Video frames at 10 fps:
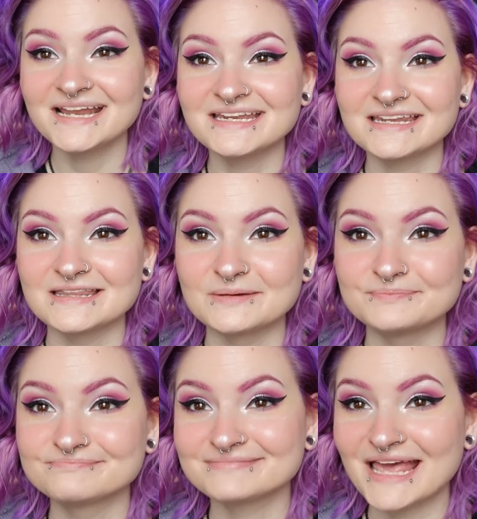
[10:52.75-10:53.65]
I needed
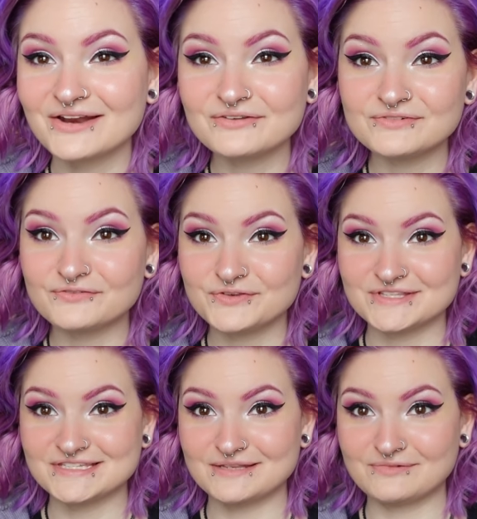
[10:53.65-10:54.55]
them. I don't even know if you
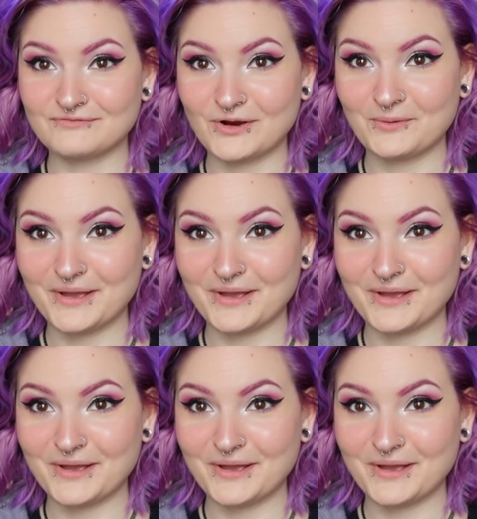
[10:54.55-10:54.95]
can see them from far